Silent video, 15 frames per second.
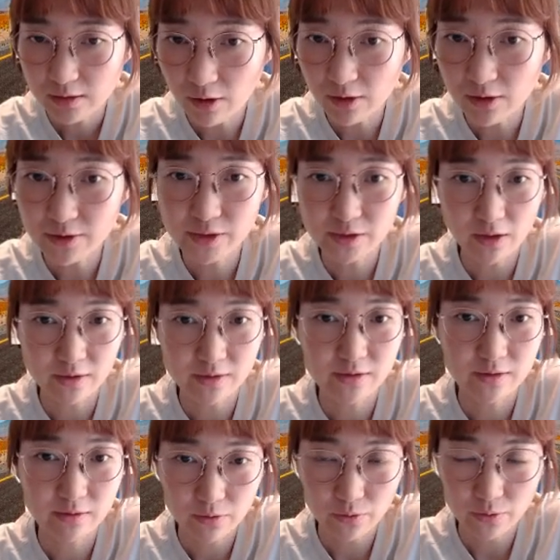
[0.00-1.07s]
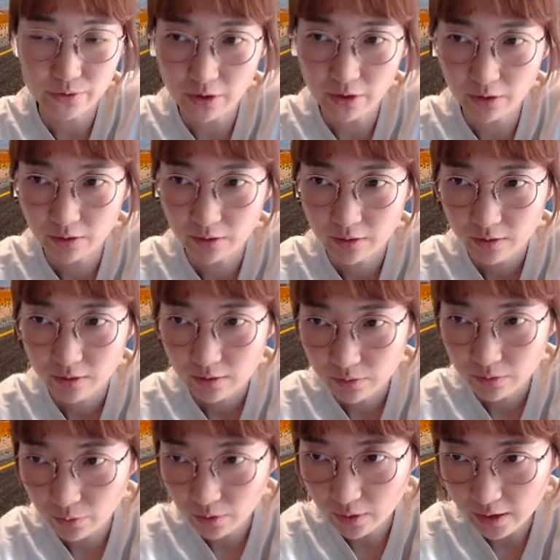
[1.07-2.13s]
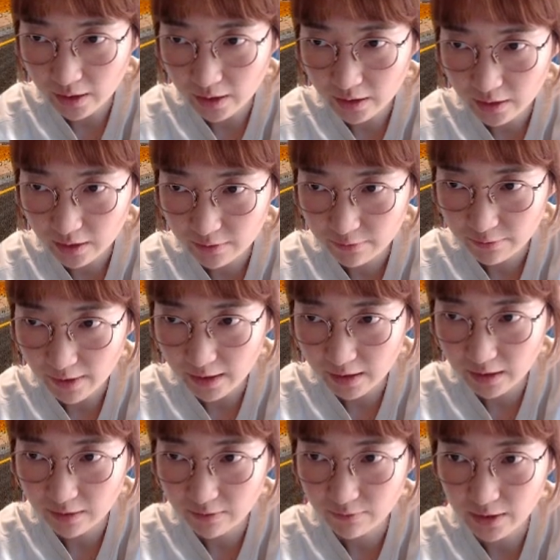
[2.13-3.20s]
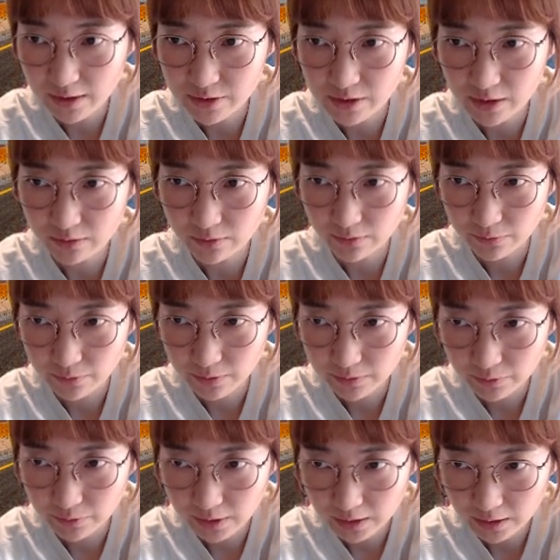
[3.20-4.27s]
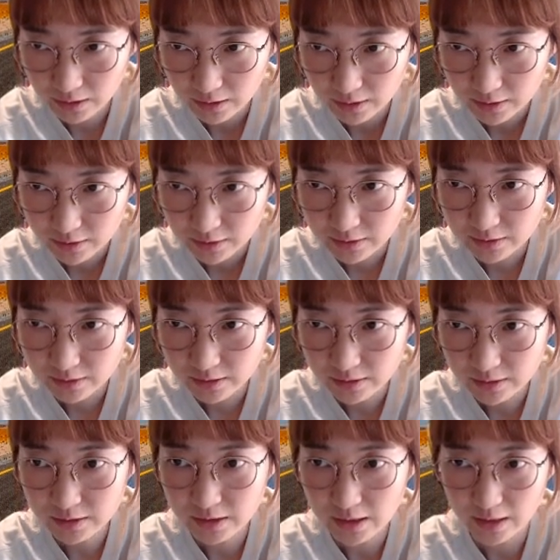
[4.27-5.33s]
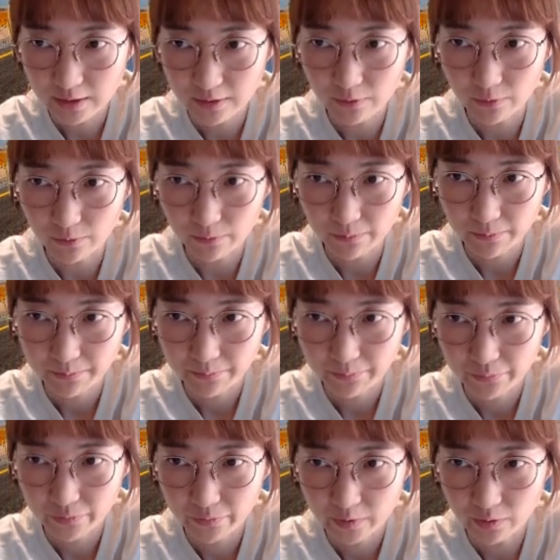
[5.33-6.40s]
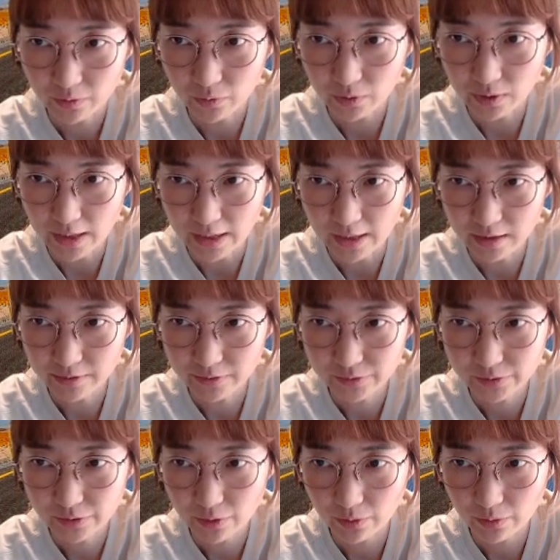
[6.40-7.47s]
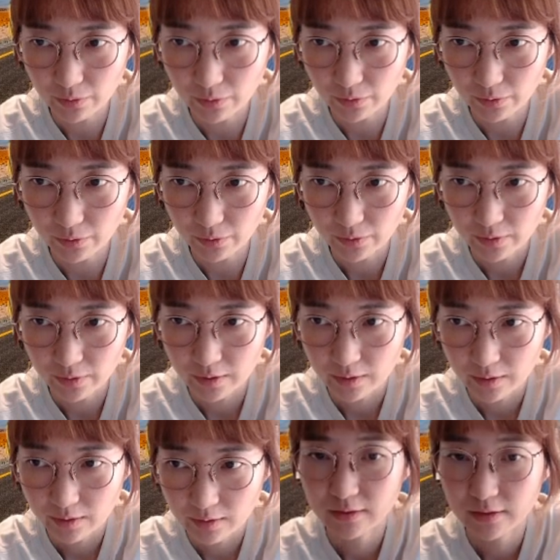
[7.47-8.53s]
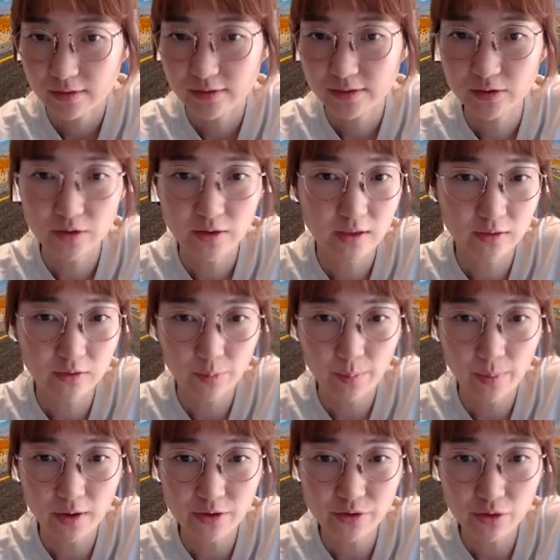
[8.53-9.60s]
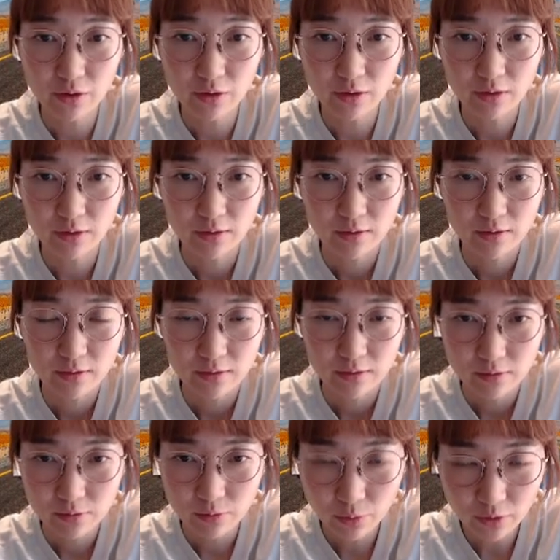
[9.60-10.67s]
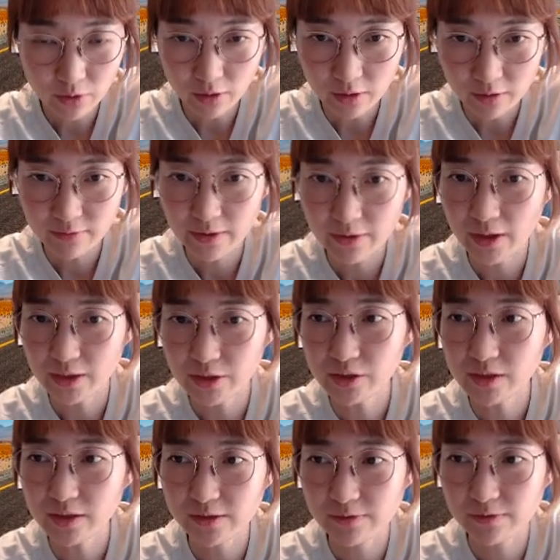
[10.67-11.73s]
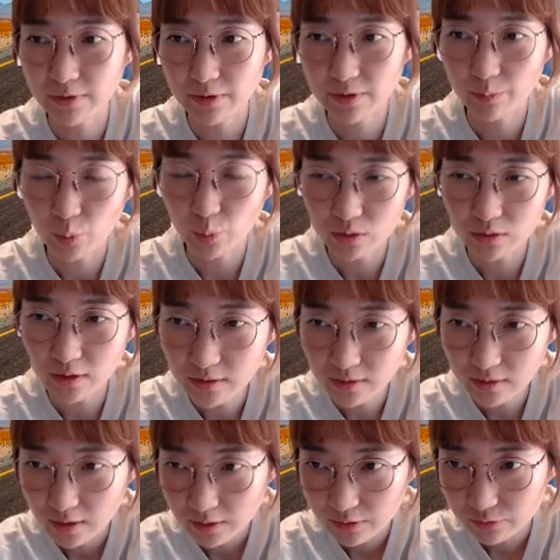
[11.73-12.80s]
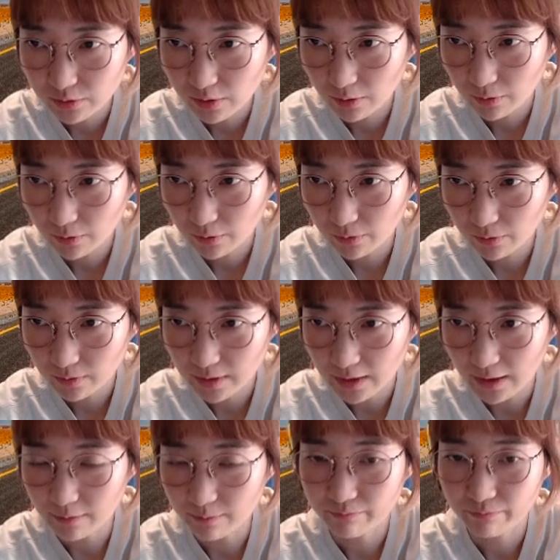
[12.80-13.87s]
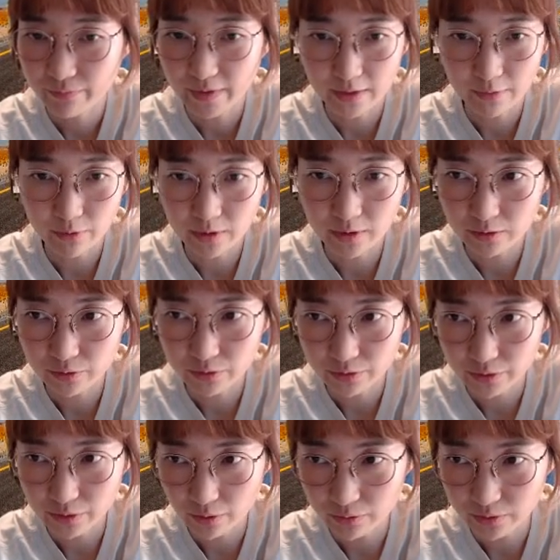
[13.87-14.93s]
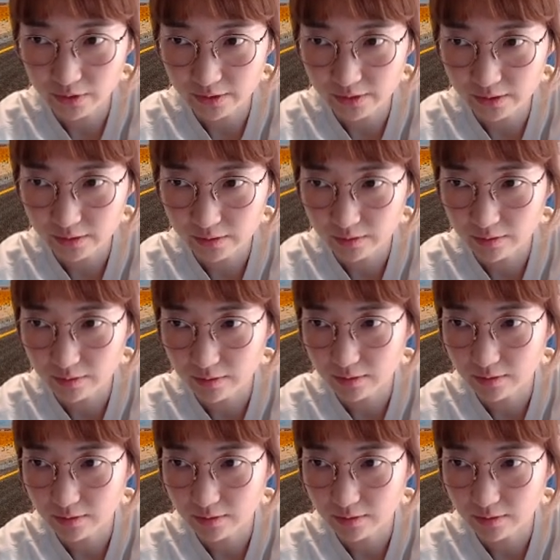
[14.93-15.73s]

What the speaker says: large knight enclosure, locally if white invades at the 3-3, this is a call. Okay, so studying the partial local variation is very important. So yeah, I wanted to show this